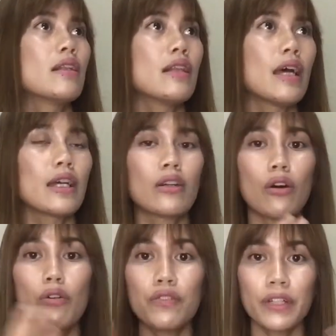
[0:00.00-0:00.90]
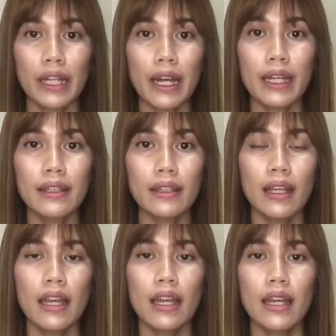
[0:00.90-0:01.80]
like overnight,
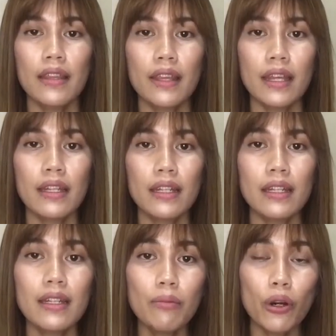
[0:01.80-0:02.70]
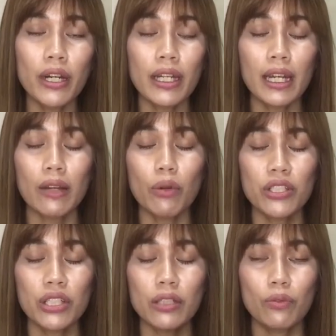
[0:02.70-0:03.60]
and then in the morning I
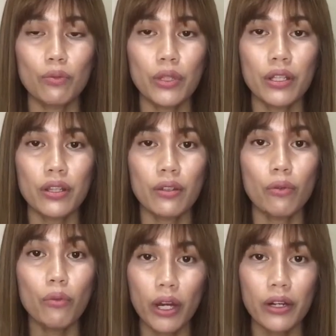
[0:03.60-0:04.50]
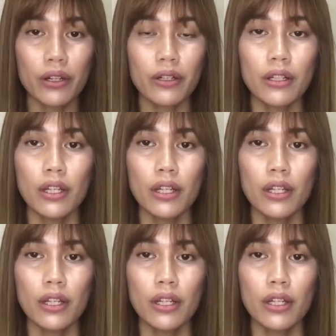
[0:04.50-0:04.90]
wash it with water.